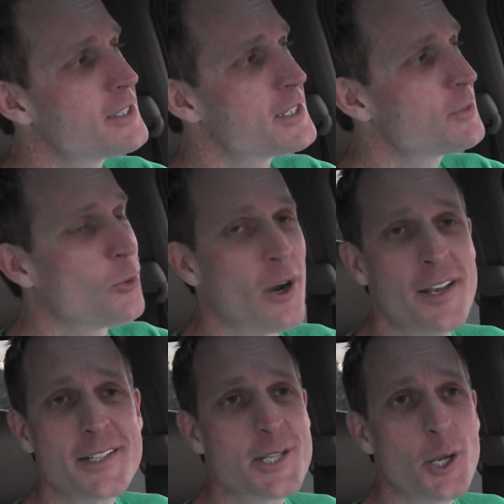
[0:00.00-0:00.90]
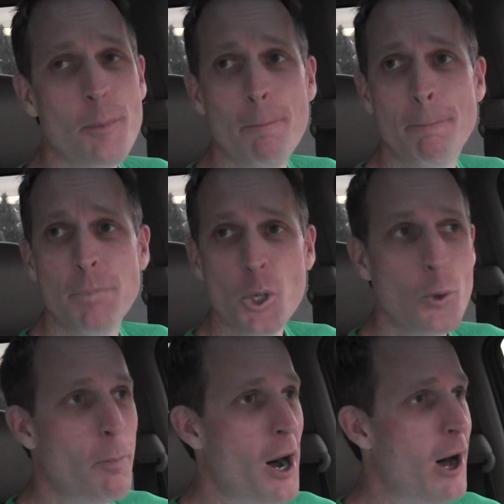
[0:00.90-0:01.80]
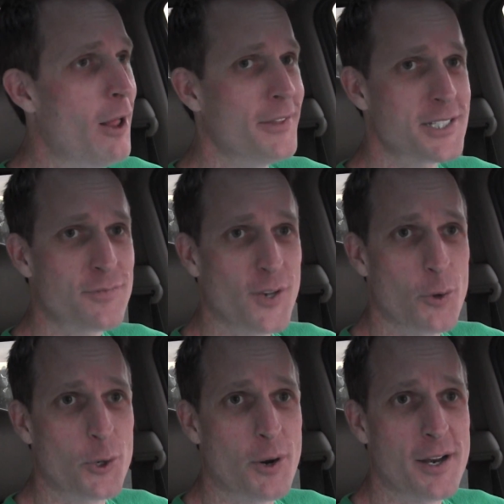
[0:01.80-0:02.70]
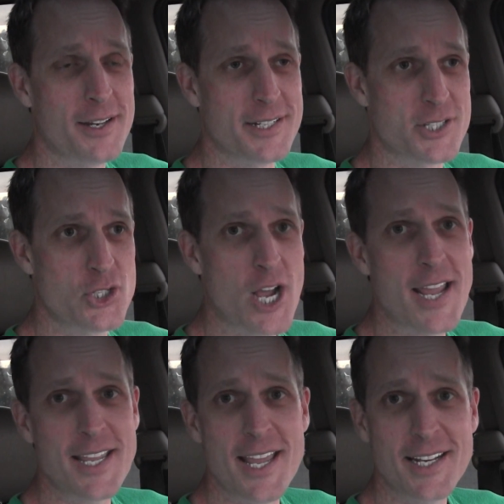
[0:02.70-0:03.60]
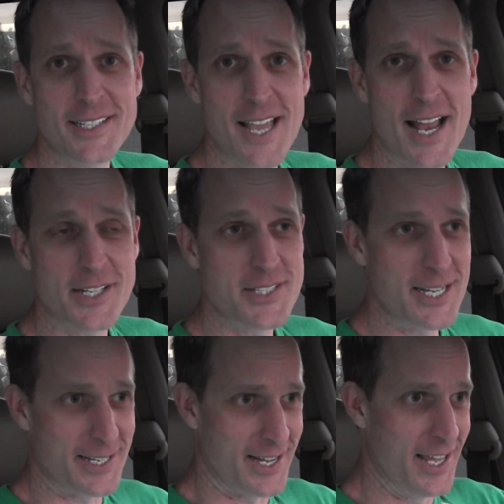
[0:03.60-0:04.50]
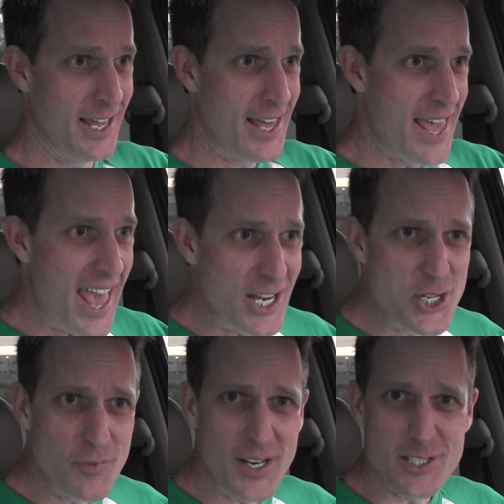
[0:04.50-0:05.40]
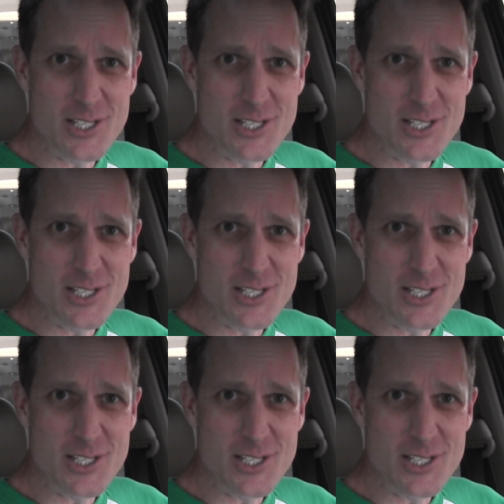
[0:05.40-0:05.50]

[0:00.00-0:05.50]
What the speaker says: It's just, we're on this little blue ball that's floating around in this gigantic galaxy on the edge of it.